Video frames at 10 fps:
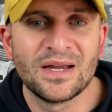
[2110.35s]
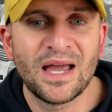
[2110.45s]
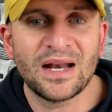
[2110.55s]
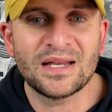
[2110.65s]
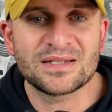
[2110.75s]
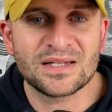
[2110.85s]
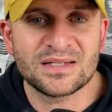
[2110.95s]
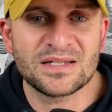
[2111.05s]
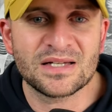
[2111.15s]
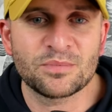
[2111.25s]
Had a
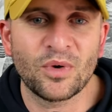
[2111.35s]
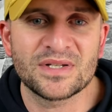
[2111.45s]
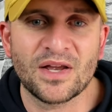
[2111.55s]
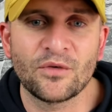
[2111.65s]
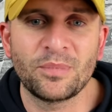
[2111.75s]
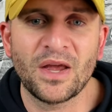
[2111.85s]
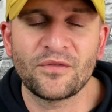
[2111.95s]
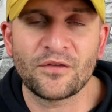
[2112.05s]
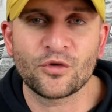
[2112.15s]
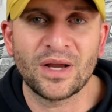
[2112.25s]
sixty-six point seven P F
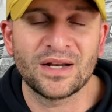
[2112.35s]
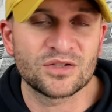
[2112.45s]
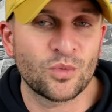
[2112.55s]
F grade on